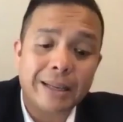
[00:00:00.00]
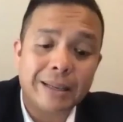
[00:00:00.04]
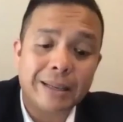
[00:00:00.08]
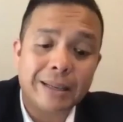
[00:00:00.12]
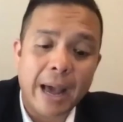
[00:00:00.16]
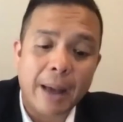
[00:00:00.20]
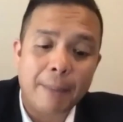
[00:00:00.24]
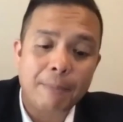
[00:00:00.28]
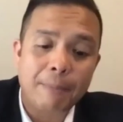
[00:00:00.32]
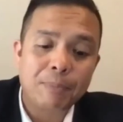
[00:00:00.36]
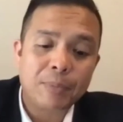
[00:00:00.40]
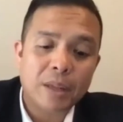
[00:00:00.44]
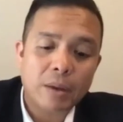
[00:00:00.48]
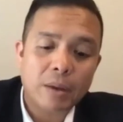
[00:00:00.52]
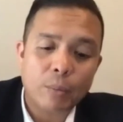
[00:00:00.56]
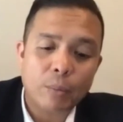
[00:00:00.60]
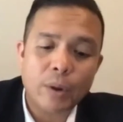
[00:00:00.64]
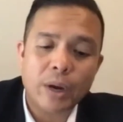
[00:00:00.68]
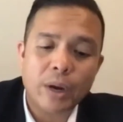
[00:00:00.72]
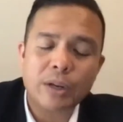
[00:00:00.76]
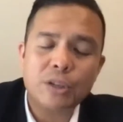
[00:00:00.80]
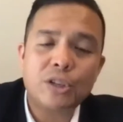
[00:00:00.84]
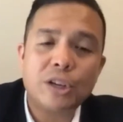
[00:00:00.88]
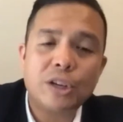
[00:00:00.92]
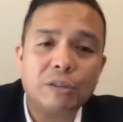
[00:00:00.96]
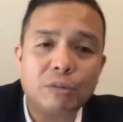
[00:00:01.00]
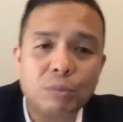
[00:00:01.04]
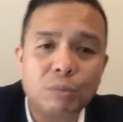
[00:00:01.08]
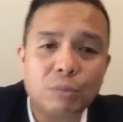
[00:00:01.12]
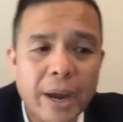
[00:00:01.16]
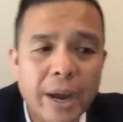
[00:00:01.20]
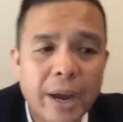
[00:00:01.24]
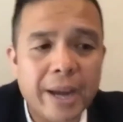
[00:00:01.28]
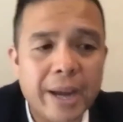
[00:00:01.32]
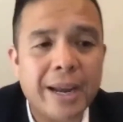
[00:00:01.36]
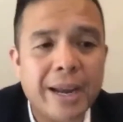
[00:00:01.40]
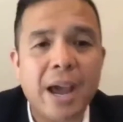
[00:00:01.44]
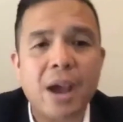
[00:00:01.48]
that. We're just
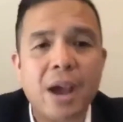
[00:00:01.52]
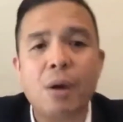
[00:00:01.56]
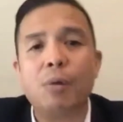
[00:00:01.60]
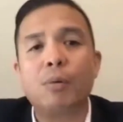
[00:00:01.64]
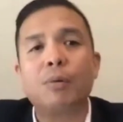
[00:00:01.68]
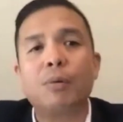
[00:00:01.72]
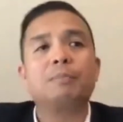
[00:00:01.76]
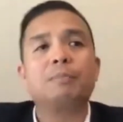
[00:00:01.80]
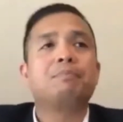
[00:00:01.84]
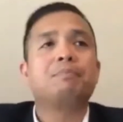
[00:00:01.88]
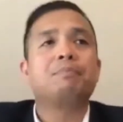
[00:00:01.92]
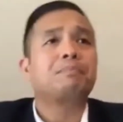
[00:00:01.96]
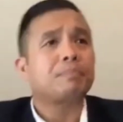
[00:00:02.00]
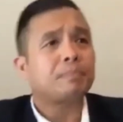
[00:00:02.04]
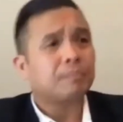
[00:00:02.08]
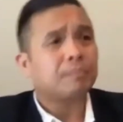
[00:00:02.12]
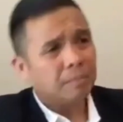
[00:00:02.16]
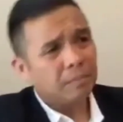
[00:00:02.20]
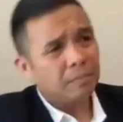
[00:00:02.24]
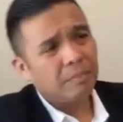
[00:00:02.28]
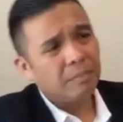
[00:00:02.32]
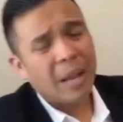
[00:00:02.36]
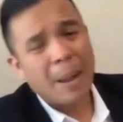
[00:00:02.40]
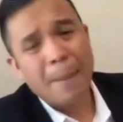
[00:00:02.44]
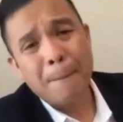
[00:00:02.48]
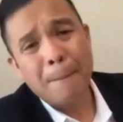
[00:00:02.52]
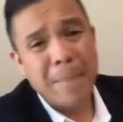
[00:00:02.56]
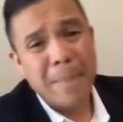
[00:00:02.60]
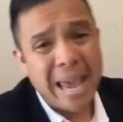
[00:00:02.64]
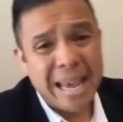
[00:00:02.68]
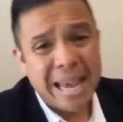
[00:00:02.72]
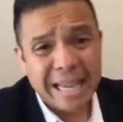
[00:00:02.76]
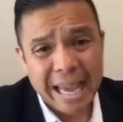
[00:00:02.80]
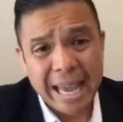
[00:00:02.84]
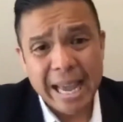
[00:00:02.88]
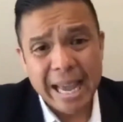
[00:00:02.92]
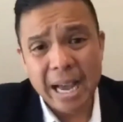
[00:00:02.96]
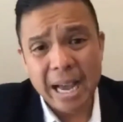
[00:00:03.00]
right now
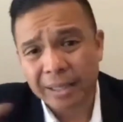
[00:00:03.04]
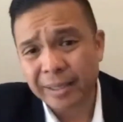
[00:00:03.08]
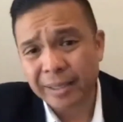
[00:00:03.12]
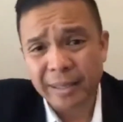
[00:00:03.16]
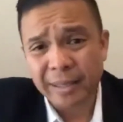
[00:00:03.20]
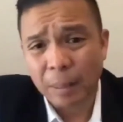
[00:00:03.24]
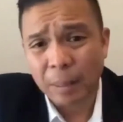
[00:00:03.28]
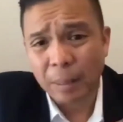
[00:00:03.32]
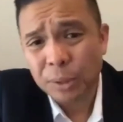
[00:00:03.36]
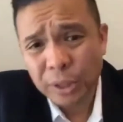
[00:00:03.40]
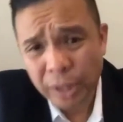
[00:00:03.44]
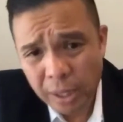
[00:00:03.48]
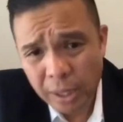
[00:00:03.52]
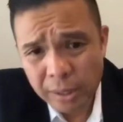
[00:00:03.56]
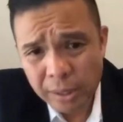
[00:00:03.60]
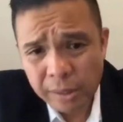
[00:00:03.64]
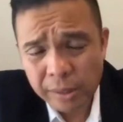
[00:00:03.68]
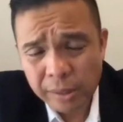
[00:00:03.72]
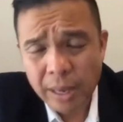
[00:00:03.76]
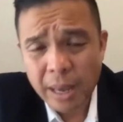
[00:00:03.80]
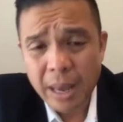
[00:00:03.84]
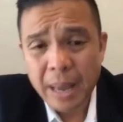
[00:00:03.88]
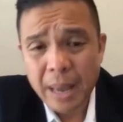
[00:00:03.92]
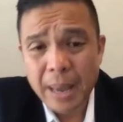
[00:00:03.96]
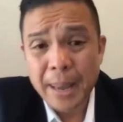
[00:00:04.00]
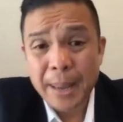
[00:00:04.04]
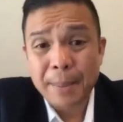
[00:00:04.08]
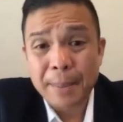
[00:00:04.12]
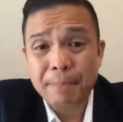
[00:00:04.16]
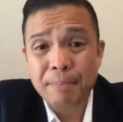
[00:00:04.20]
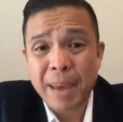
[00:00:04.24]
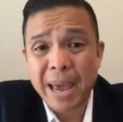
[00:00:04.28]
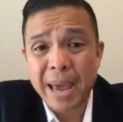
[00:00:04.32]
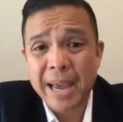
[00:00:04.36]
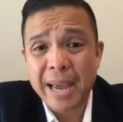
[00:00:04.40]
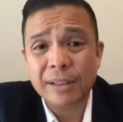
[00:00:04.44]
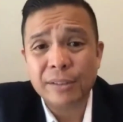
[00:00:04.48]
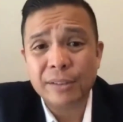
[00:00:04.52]
making assumptions
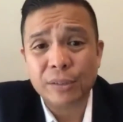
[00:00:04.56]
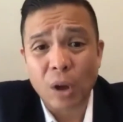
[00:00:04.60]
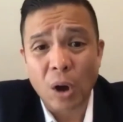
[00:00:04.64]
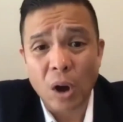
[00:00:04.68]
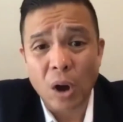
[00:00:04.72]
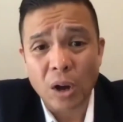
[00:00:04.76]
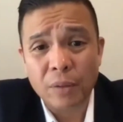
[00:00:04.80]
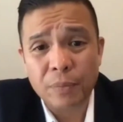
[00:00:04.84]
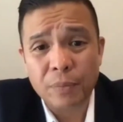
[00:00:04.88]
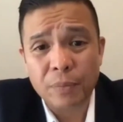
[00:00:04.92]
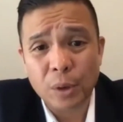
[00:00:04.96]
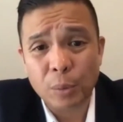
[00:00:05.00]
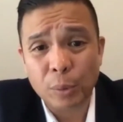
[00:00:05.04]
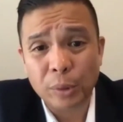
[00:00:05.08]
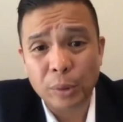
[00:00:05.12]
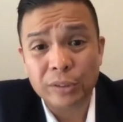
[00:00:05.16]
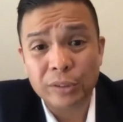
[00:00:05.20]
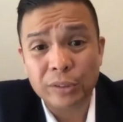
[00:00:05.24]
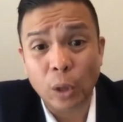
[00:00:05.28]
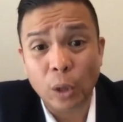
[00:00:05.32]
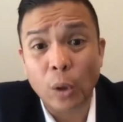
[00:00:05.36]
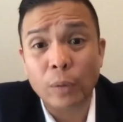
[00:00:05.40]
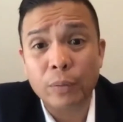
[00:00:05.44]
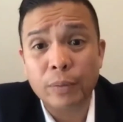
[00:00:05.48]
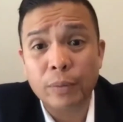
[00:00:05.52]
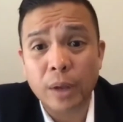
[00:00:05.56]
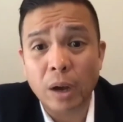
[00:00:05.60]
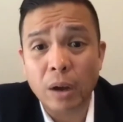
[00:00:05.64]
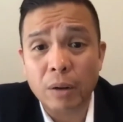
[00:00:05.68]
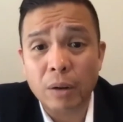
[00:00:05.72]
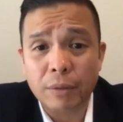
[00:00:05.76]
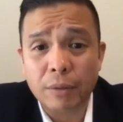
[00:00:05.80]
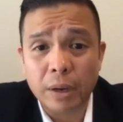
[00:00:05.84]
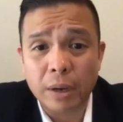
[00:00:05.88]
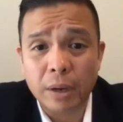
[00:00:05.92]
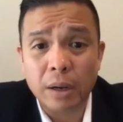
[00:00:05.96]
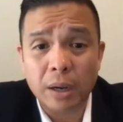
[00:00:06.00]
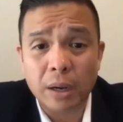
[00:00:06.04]
based on the result
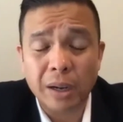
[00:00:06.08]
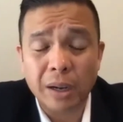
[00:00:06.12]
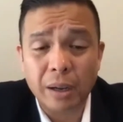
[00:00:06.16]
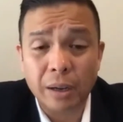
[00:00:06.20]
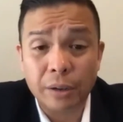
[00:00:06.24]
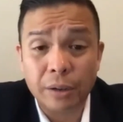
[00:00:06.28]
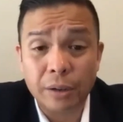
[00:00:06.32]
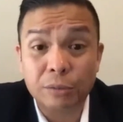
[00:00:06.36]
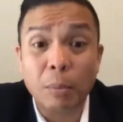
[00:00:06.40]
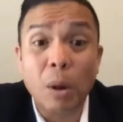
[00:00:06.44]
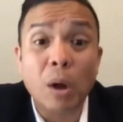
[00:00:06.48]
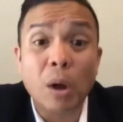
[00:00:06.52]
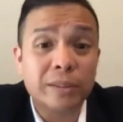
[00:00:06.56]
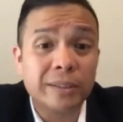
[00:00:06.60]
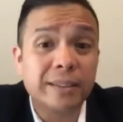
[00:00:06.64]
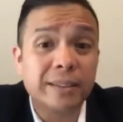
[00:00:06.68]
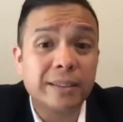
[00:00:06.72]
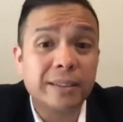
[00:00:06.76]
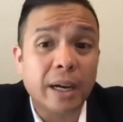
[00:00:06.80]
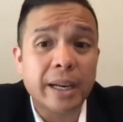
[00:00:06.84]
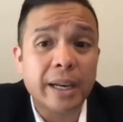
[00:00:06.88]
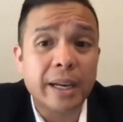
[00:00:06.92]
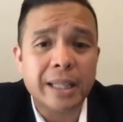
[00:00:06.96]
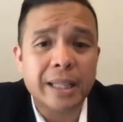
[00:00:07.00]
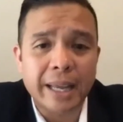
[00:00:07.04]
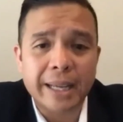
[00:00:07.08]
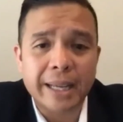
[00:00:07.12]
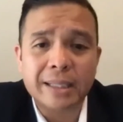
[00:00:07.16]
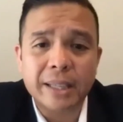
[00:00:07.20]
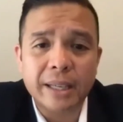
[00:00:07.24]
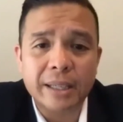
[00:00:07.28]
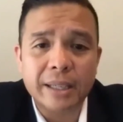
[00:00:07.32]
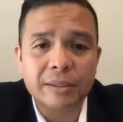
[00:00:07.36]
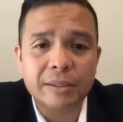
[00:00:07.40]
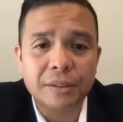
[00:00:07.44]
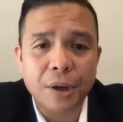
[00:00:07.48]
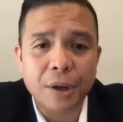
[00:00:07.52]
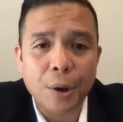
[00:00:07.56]
of a small study like
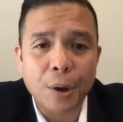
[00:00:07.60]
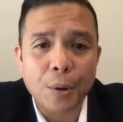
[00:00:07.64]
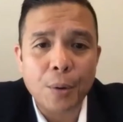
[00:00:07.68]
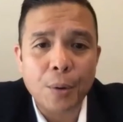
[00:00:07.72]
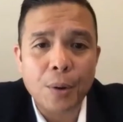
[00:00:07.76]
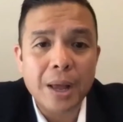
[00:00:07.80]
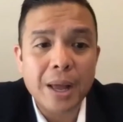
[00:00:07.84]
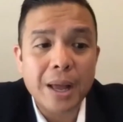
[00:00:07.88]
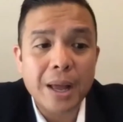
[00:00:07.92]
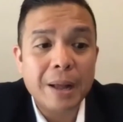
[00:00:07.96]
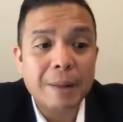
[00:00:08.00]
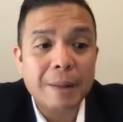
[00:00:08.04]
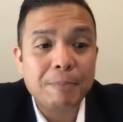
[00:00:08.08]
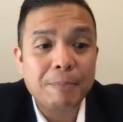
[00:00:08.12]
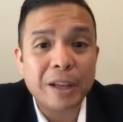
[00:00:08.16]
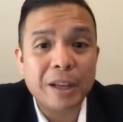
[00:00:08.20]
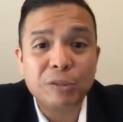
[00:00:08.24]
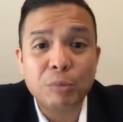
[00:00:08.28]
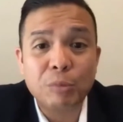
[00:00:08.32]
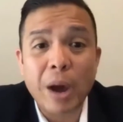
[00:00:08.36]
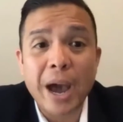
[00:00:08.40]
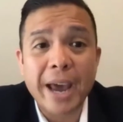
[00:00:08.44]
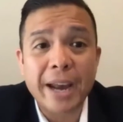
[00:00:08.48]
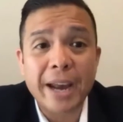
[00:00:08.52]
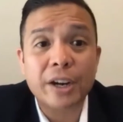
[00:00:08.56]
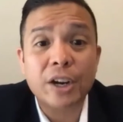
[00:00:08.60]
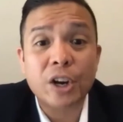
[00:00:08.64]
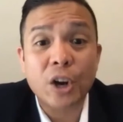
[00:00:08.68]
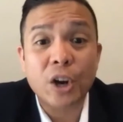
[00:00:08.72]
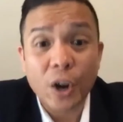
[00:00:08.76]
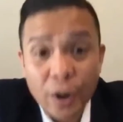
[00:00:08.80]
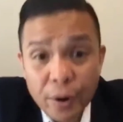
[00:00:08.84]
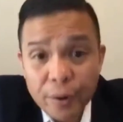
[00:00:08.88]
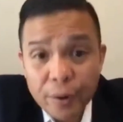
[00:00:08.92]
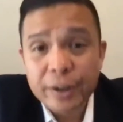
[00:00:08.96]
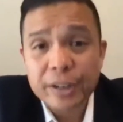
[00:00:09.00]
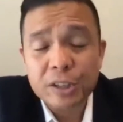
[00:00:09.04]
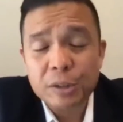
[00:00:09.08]
this. So that's why I
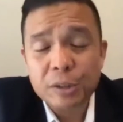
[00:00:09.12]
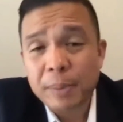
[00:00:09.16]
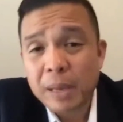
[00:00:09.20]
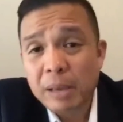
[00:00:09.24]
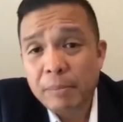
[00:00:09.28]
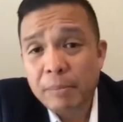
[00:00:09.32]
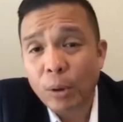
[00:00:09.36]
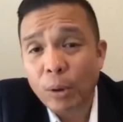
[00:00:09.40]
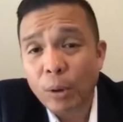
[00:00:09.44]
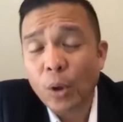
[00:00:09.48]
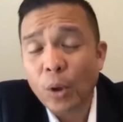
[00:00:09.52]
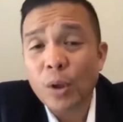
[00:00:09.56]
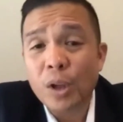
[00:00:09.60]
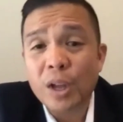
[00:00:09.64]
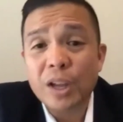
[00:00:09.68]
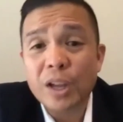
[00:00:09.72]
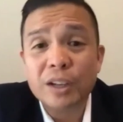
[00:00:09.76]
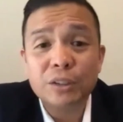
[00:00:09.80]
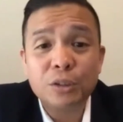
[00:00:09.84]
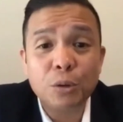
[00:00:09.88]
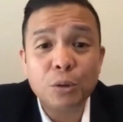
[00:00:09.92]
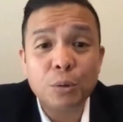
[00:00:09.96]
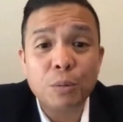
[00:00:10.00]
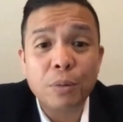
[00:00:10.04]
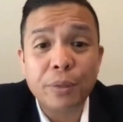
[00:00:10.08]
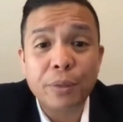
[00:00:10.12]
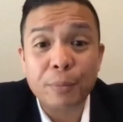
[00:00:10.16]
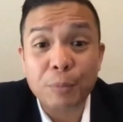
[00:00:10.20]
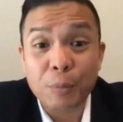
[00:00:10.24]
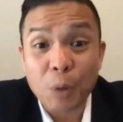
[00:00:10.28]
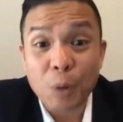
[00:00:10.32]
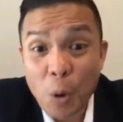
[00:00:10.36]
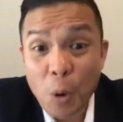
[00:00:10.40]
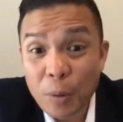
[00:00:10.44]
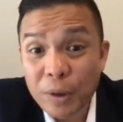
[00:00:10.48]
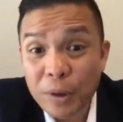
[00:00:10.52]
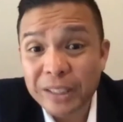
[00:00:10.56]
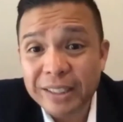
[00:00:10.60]
encourage people to
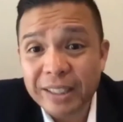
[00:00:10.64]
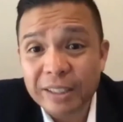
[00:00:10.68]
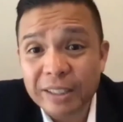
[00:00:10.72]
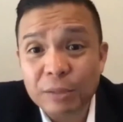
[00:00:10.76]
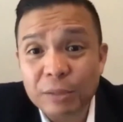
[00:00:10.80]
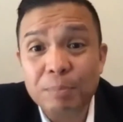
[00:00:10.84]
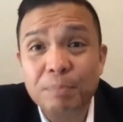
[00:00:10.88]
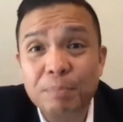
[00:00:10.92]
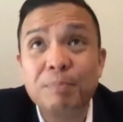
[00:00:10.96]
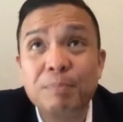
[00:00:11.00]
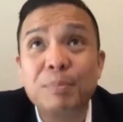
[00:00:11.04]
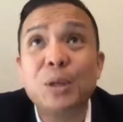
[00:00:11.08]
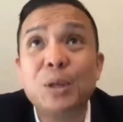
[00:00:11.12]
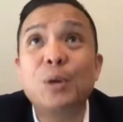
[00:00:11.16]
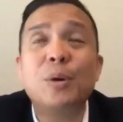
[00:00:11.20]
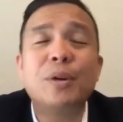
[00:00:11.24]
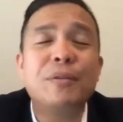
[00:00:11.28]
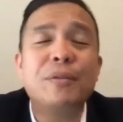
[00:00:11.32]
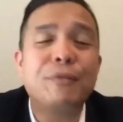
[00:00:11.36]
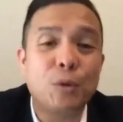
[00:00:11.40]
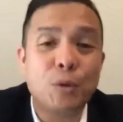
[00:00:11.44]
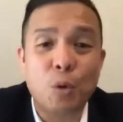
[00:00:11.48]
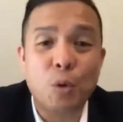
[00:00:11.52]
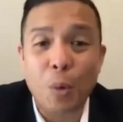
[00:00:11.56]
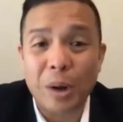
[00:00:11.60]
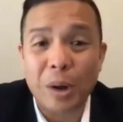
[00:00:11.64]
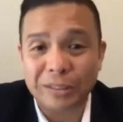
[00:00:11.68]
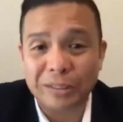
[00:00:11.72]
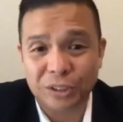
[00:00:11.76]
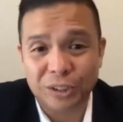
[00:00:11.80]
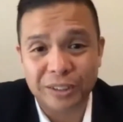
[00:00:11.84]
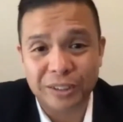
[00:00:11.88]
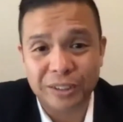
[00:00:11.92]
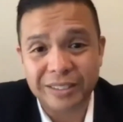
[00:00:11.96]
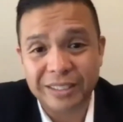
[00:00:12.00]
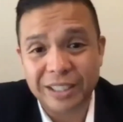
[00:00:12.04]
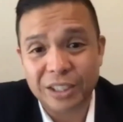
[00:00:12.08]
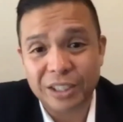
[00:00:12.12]
throw in these beautiful
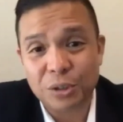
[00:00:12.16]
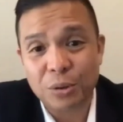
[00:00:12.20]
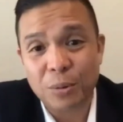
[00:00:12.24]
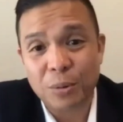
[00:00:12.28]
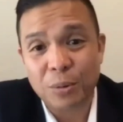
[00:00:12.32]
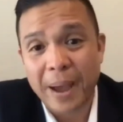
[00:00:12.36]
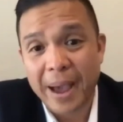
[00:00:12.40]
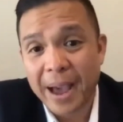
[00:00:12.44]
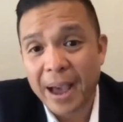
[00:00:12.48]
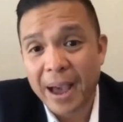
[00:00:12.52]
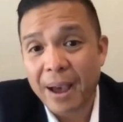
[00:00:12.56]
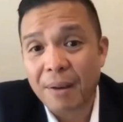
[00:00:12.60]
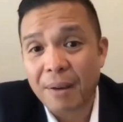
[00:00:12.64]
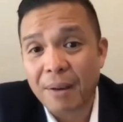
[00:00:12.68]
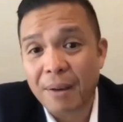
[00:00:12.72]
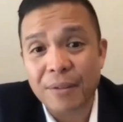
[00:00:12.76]
questions that you have